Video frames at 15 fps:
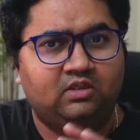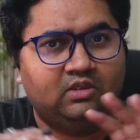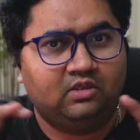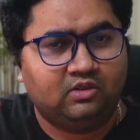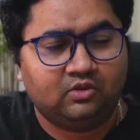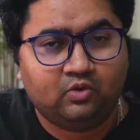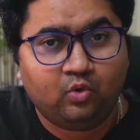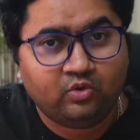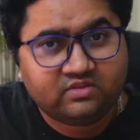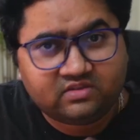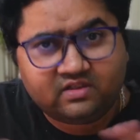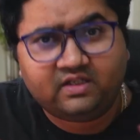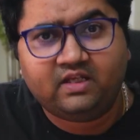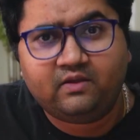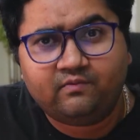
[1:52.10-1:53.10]
goes
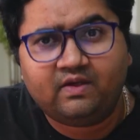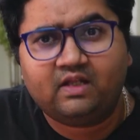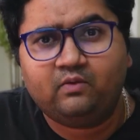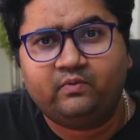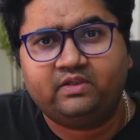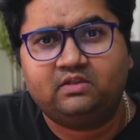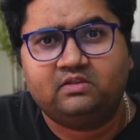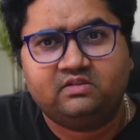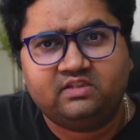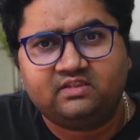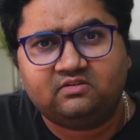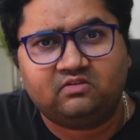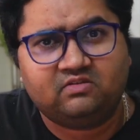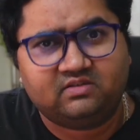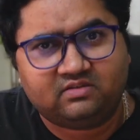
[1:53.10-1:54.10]
really well with the
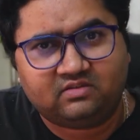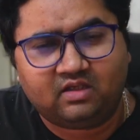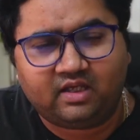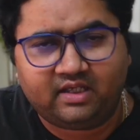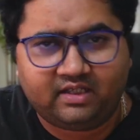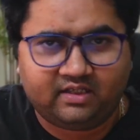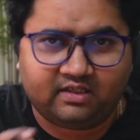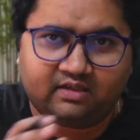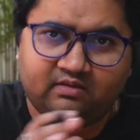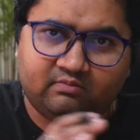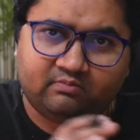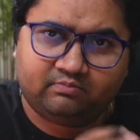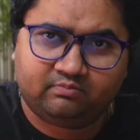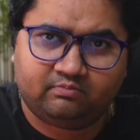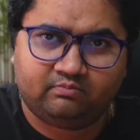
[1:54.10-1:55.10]
JSON style
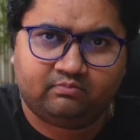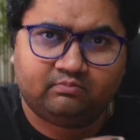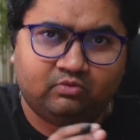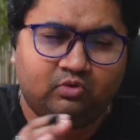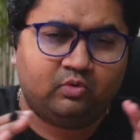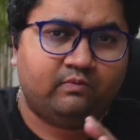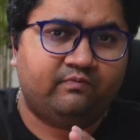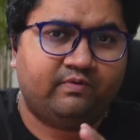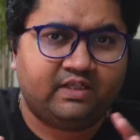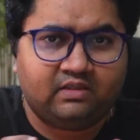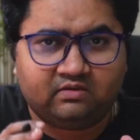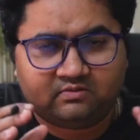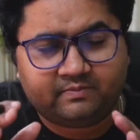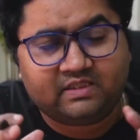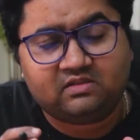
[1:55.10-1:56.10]
and do when
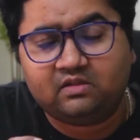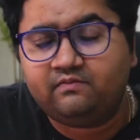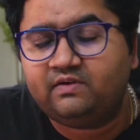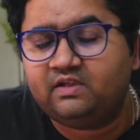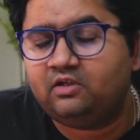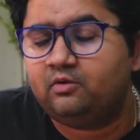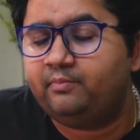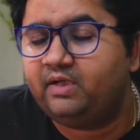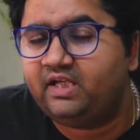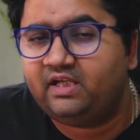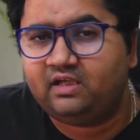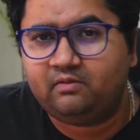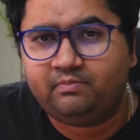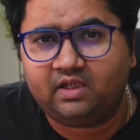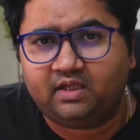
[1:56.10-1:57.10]
especially when you're building
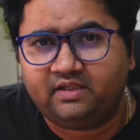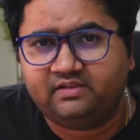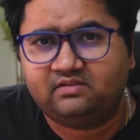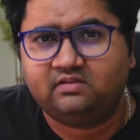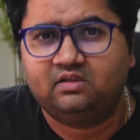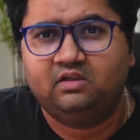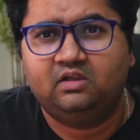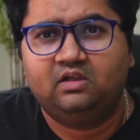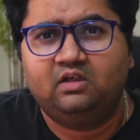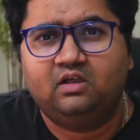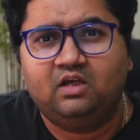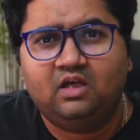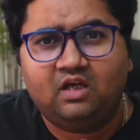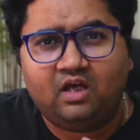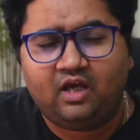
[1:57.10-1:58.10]
APIs.
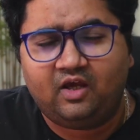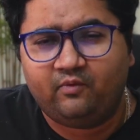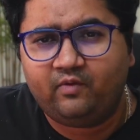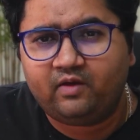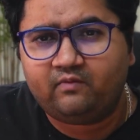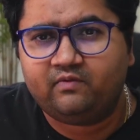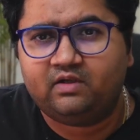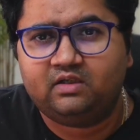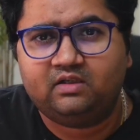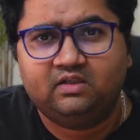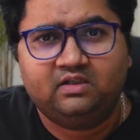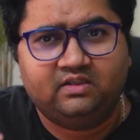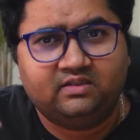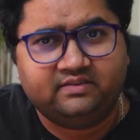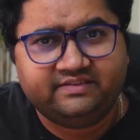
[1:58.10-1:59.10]
However,
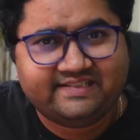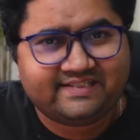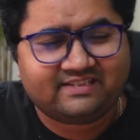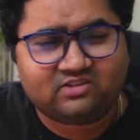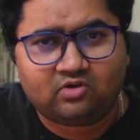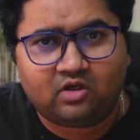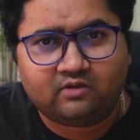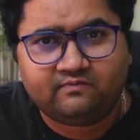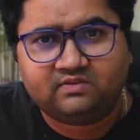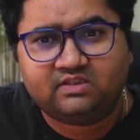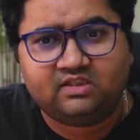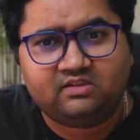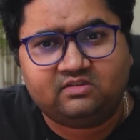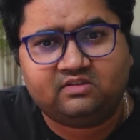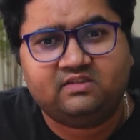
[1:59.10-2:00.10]
this
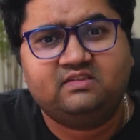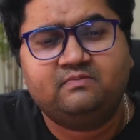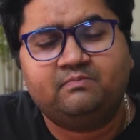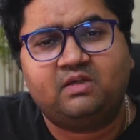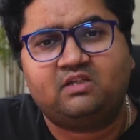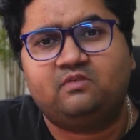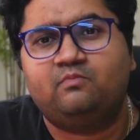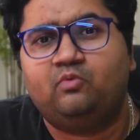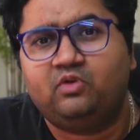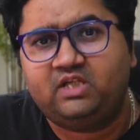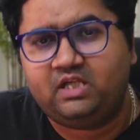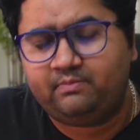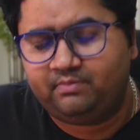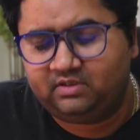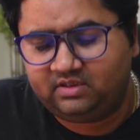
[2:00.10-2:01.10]
conversation is much more
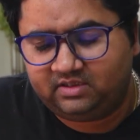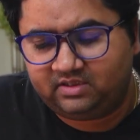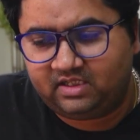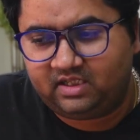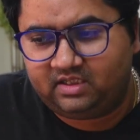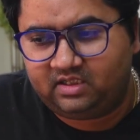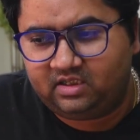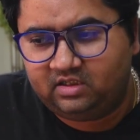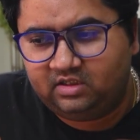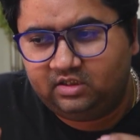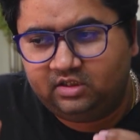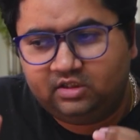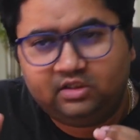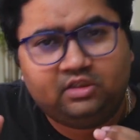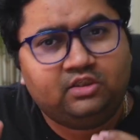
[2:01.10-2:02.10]
deeper than that.
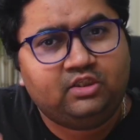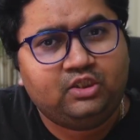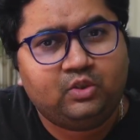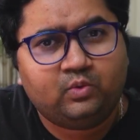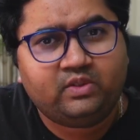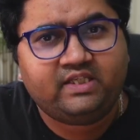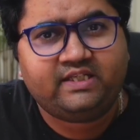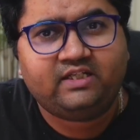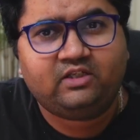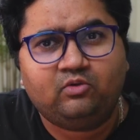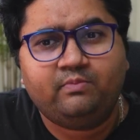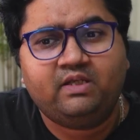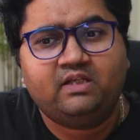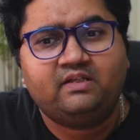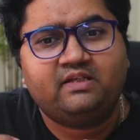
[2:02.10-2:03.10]
You need to
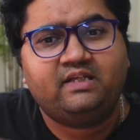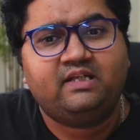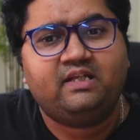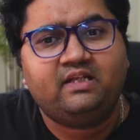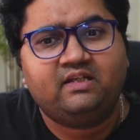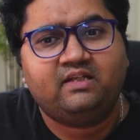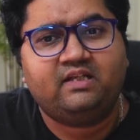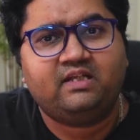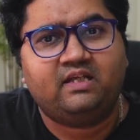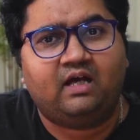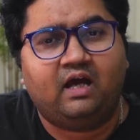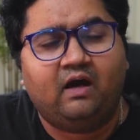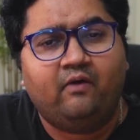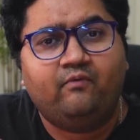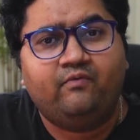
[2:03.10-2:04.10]
really
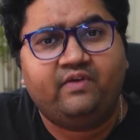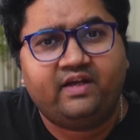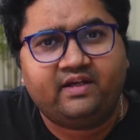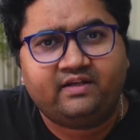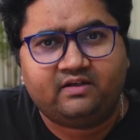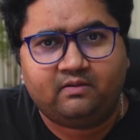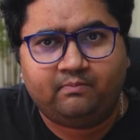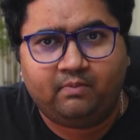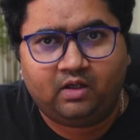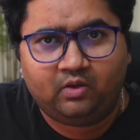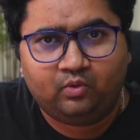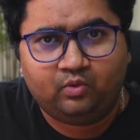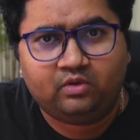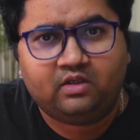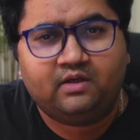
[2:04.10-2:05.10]
aware
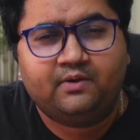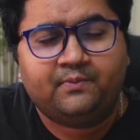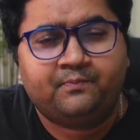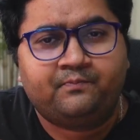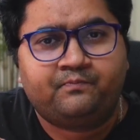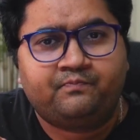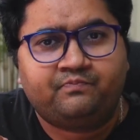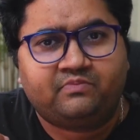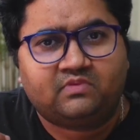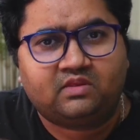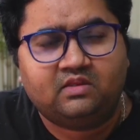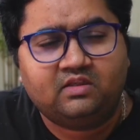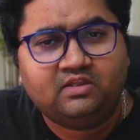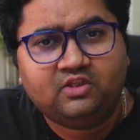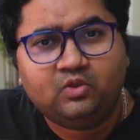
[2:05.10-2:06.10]
about
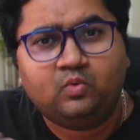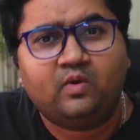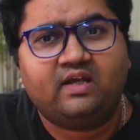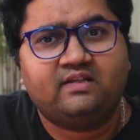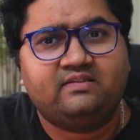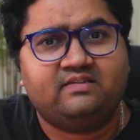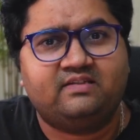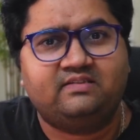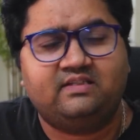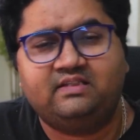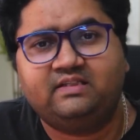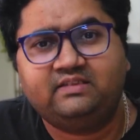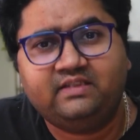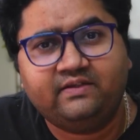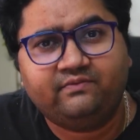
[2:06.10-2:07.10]
the nuances and
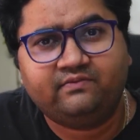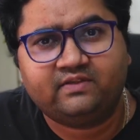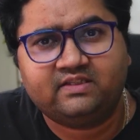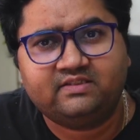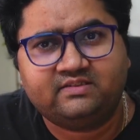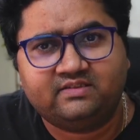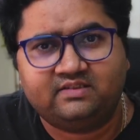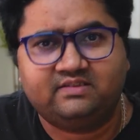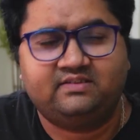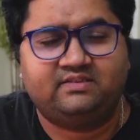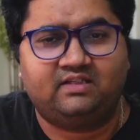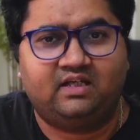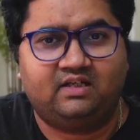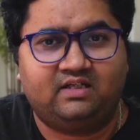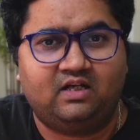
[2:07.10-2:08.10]
the differences
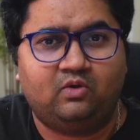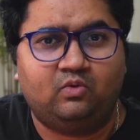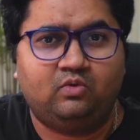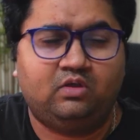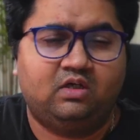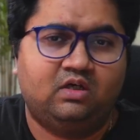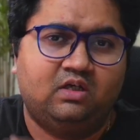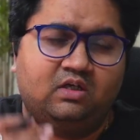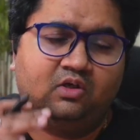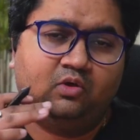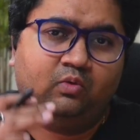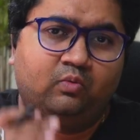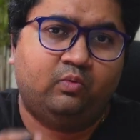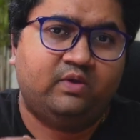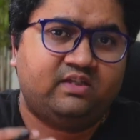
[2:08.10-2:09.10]
around
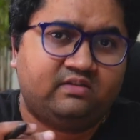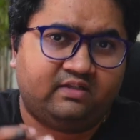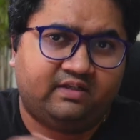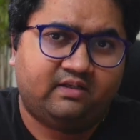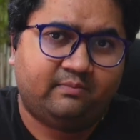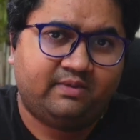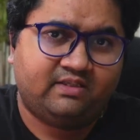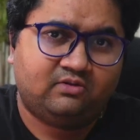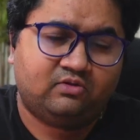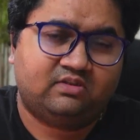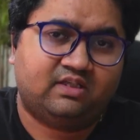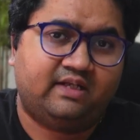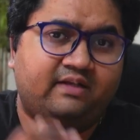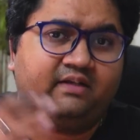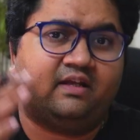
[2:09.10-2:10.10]
which database to
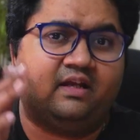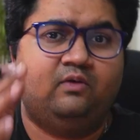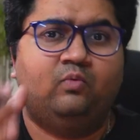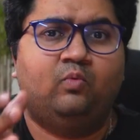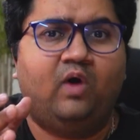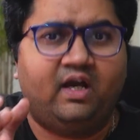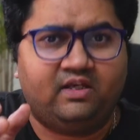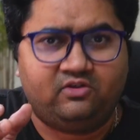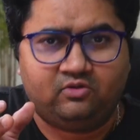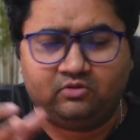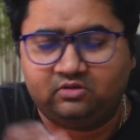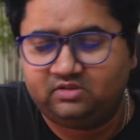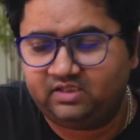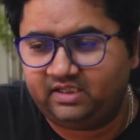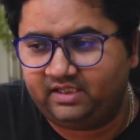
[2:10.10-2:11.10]
select and why should you
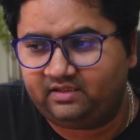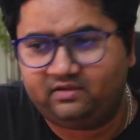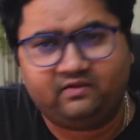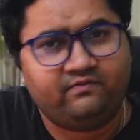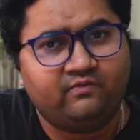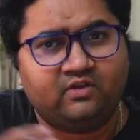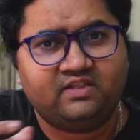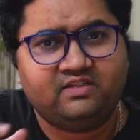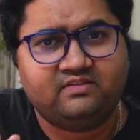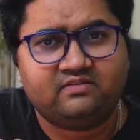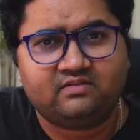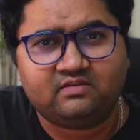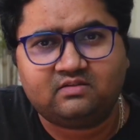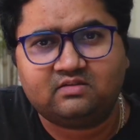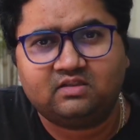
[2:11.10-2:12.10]
select it. For
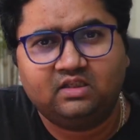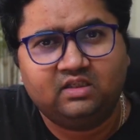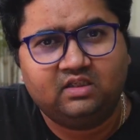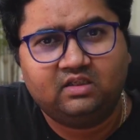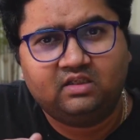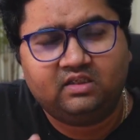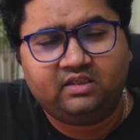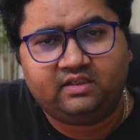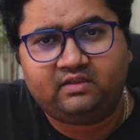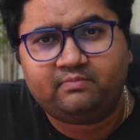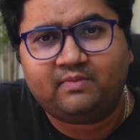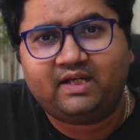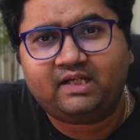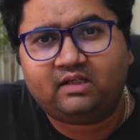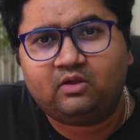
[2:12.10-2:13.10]
instance, it
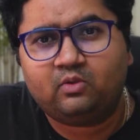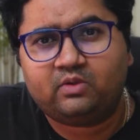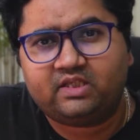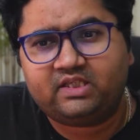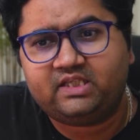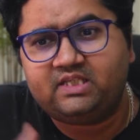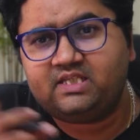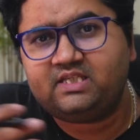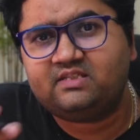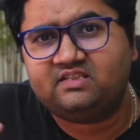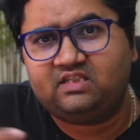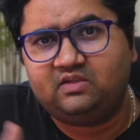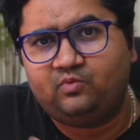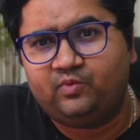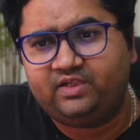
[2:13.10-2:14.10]
might look
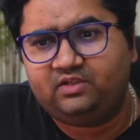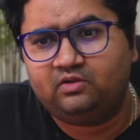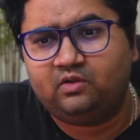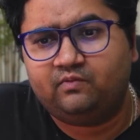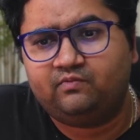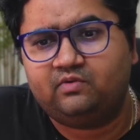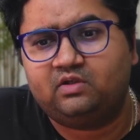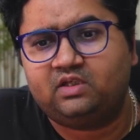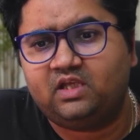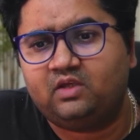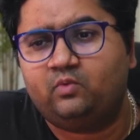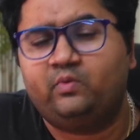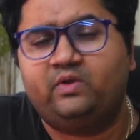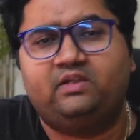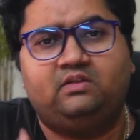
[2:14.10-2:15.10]
easy when you're
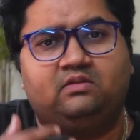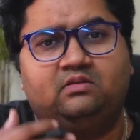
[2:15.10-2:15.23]
working with